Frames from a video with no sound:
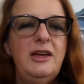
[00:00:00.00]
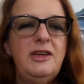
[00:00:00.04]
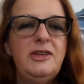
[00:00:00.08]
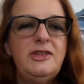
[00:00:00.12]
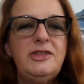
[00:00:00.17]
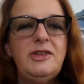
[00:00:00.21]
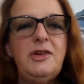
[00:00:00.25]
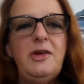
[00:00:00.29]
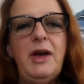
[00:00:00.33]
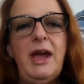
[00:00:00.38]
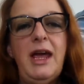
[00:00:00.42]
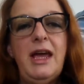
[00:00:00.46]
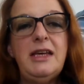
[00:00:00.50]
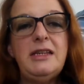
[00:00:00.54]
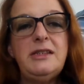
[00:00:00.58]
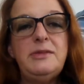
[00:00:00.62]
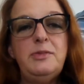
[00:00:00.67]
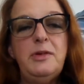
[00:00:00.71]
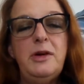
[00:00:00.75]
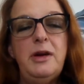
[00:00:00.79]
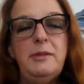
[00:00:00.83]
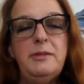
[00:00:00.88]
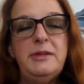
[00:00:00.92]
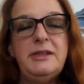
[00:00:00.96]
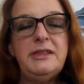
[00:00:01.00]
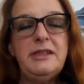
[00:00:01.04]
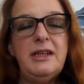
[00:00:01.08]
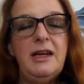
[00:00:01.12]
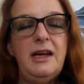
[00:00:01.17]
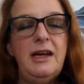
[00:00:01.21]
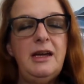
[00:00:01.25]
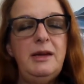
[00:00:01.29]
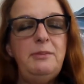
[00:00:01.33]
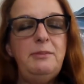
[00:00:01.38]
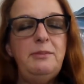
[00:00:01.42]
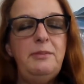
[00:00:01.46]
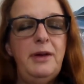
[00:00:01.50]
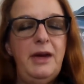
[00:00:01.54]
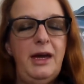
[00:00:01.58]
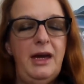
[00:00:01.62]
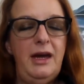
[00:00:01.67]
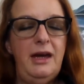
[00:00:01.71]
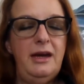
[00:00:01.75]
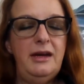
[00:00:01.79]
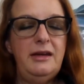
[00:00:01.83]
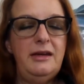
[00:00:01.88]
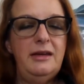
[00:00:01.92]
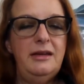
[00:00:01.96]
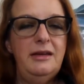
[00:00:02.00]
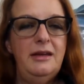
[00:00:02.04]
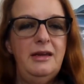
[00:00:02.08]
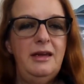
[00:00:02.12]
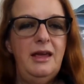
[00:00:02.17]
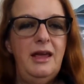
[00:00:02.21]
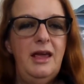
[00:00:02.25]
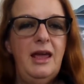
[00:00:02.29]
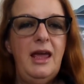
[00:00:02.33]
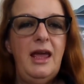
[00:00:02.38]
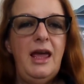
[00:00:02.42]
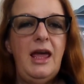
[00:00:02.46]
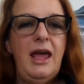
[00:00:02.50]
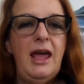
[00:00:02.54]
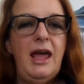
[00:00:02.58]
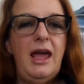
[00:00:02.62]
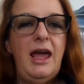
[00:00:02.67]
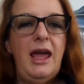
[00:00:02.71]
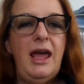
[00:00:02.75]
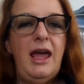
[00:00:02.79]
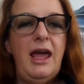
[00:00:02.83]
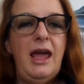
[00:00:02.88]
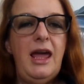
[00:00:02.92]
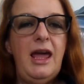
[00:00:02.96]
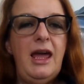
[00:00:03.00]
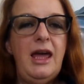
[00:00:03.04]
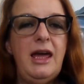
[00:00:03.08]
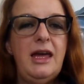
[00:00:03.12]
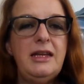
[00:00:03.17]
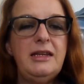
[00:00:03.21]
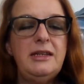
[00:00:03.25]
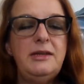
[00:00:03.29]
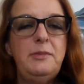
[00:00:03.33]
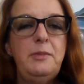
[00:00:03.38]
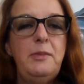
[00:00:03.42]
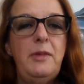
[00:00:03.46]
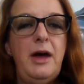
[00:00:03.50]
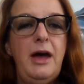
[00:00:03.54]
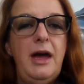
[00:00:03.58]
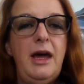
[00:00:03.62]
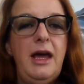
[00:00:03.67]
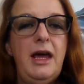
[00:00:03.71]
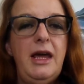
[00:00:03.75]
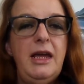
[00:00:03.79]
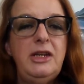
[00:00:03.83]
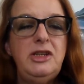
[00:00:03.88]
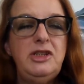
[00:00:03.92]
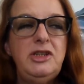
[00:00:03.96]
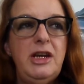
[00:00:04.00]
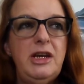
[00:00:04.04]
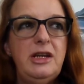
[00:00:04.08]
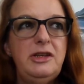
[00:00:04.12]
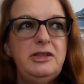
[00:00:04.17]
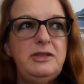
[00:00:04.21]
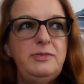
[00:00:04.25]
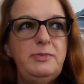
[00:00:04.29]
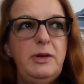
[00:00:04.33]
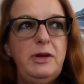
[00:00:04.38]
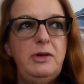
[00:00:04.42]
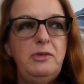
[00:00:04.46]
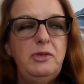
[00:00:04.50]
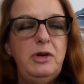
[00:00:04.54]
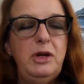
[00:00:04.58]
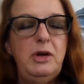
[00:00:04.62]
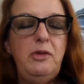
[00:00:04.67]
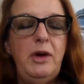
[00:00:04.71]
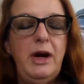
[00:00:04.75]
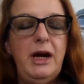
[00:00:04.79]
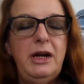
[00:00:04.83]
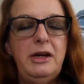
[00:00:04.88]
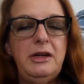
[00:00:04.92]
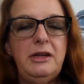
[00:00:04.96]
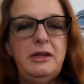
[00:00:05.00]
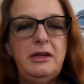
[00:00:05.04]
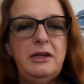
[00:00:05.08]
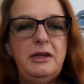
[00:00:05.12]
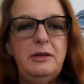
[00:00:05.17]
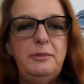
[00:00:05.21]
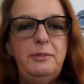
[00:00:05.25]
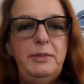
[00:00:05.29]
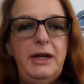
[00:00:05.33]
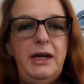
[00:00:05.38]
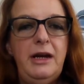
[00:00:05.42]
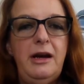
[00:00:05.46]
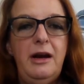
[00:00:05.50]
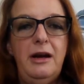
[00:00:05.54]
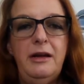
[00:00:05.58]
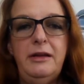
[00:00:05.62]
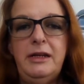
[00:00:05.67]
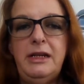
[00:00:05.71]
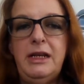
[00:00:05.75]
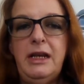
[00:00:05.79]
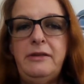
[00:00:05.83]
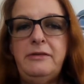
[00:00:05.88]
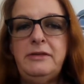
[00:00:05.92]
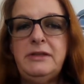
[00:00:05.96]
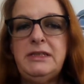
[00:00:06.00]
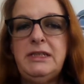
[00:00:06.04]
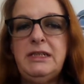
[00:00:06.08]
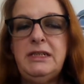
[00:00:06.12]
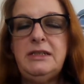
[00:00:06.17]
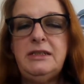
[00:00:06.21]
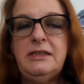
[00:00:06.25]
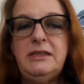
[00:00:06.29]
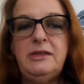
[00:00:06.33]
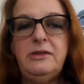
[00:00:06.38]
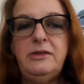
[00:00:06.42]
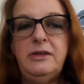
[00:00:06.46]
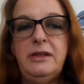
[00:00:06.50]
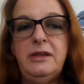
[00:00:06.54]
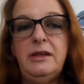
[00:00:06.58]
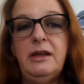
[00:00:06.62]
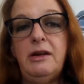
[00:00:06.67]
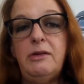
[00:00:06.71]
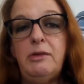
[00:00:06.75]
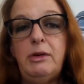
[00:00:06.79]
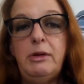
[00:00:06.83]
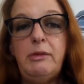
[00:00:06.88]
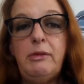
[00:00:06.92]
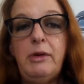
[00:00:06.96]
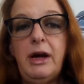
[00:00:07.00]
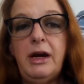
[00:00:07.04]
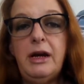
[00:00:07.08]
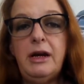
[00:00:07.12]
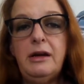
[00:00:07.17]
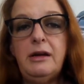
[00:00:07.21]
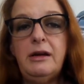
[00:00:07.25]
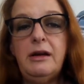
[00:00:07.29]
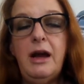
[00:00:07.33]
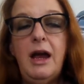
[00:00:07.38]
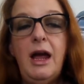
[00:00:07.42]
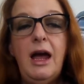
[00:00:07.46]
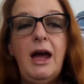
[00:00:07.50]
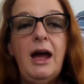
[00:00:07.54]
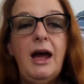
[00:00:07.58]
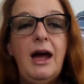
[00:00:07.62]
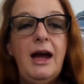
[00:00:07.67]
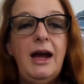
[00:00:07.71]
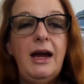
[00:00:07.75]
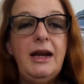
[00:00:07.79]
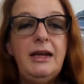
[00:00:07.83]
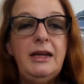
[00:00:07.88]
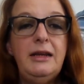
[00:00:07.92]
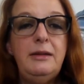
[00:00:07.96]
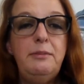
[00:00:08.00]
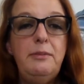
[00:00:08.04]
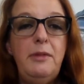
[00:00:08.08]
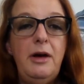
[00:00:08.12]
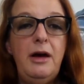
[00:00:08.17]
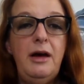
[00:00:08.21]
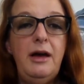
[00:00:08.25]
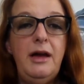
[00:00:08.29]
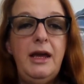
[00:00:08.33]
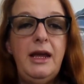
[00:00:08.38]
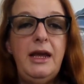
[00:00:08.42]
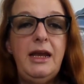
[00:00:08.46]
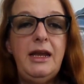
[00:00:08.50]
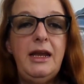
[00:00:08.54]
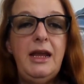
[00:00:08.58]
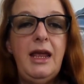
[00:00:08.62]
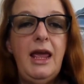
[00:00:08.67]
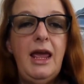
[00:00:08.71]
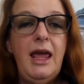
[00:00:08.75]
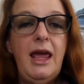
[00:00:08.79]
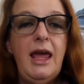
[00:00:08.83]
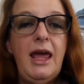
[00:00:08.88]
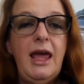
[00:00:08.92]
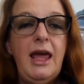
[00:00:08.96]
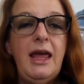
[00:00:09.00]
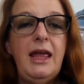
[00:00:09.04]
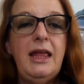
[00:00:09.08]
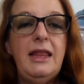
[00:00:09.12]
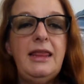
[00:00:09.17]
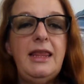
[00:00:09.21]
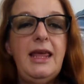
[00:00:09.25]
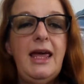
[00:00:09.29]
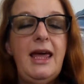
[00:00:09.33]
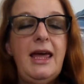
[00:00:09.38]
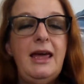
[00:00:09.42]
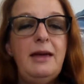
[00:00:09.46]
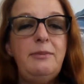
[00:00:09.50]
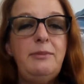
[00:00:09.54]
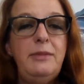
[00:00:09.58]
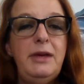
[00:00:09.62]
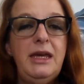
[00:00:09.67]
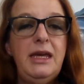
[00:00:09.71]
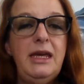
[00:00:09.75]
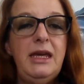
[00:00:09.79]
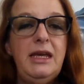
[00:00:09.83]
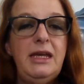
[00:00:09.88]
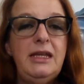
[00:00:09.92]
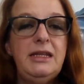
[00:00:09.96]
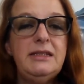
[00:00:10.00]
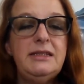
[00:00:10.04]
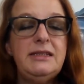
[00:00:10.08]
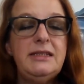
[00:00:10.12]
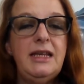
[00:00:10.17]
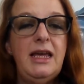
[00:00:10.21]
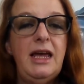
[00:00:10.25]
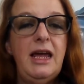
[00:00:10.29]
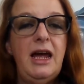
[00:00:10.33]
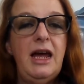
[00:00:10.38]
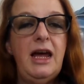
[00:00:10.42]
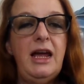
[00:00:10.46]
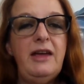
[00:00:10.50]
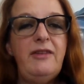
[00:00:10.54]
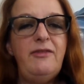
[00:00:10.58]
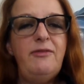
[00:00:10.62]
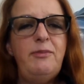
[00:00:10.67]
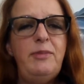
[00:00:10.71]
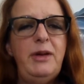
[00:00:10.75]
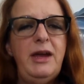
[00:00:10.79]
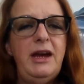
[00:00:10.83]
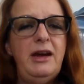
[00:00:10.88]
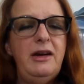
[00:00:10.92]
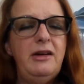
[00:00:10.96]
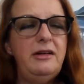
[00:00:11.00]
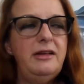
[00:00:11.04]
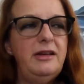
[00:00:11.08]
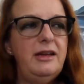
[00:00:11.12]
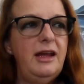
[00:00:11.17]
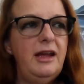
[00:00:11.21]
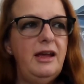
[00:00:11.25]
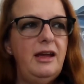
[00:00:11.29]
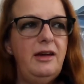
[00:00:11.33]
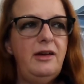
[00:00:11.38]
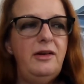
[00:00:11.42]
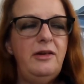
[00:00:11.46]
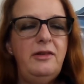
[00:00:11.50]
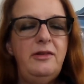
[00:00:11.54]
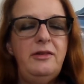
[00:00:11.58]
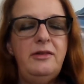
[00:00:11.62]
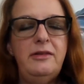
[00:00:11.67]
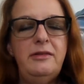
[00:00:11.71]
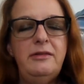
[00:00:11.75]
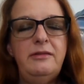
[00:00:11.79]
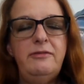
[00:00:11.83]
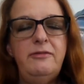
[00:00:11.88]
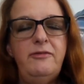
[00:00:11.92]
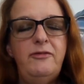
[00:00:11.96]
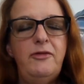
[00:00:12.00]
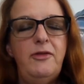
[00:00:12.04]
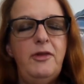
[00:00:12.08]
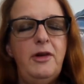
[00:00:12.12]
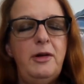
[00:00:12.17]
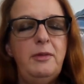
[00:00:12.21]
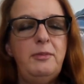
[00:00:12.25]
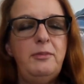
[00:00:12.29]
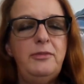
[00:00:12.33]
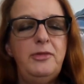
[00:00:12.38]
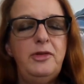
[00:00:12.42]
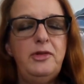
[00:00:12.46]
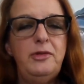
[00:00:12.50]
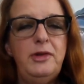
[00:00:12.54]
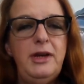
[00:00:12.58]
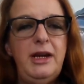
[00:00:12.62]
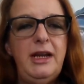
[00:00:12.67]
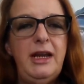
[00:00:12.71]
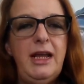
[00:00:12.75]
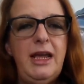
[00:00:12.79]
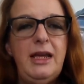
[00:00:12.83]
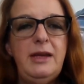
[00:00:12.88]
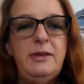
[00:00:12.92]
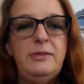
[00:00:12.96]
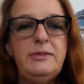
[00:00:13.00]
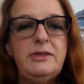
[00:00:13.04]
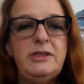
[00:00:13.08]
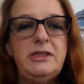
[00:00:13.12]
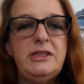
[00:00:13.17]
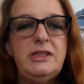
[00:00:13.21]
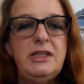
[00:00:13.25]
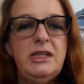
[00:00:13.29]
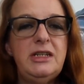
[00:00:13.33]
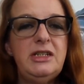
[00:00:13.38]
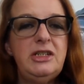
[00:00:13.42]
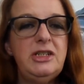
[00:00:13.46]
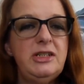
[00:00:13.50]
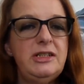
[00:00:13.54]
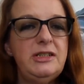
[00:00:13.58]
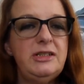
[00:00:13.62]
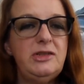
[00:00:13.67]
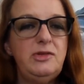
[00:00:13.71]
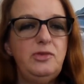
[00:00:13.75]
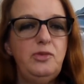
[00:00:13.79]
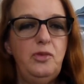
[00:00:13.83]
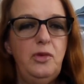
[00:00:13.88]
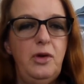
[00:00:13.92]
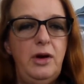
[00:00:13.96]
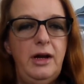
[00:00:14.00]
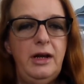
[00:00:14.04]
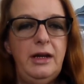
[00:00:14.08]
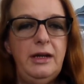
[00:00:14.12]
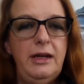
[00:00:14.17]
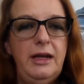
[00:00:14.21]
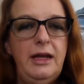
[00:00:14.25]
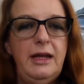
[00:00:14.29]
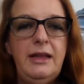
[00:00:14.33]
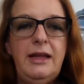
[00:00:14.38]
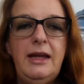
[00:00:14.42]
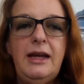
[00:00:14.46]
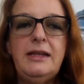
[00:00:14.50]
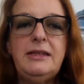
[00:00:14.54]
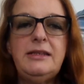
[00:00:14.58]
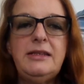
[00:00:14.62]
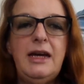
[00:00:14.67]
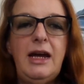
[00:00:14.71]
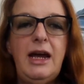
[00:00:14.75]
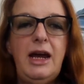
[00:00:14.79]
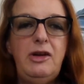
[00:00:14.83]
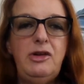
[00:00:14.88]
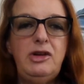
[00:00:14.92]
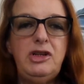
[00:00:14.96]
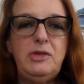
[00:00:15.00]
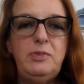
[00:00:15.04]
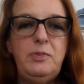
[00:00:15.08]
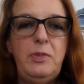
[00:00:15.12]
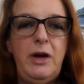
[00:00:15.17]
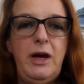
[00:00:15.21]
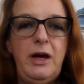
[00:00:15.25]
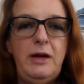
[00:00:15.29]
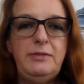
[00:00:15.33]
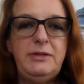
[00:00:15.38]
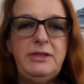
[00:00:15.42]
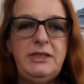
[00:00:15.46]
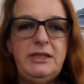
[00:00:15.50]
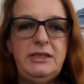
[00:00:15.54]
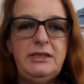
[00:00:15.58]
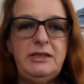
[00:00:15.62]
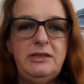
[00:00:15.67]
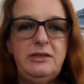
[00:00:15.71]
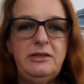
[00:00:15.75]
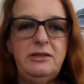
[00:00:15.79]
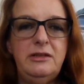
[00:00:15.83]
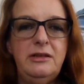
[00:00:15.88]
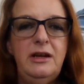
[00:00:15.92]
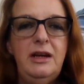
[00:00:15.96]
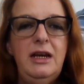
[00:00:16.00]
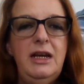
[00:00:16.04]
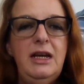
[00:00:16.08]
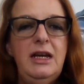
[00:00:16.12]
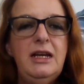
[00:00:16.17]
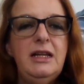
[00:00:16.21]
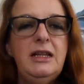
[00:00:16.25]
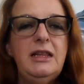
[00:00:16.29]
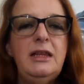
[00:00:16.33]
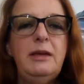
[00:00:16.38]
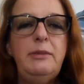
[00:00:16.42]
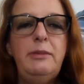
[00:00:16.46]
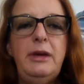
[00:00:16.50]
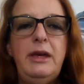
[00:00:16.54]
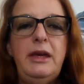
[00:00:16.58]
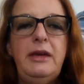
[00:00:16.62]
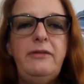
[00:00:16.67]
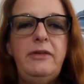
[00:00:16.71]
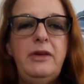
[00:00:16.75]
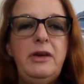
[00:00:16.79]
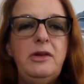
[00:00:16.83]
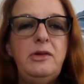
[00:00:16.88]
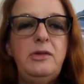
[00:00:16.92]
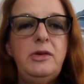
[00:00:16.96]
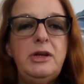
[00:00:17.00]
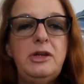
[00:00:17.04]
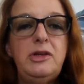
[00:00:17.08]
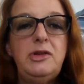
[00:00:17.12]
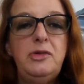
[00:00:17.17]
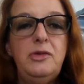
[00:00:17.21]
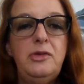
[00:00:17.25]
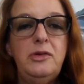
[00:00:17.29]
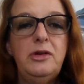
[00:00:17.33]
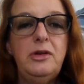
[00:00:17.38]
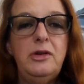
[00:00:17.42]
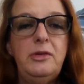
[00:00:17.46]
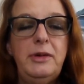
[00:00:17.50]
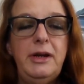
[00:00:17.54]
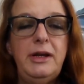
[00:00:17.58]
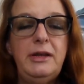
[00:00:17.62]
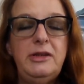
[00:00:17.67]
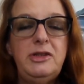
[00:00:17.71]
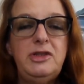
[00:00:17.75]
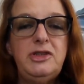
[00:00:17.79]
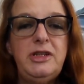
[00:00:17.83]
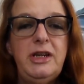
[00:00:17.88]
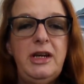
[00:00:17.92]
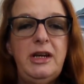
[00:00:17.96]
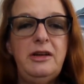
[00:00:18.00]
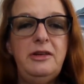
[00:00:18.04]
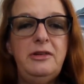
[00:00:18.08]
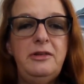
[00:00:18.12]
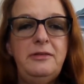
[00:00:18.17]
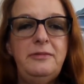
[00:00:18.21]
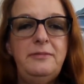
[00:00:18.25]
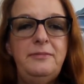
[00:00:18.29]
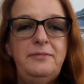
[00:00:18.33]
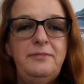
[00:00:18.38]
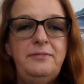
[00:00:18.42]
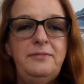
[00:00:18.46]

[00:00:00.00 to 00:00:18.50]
So as promised, I'm back and my channel's been rewired a little bit. Harley-Davidson is doing their rewire. I did mine. And that means that I've pared down from three names to just one, and that's Irish Bob's sister. Let me give you a quick tour around the channel.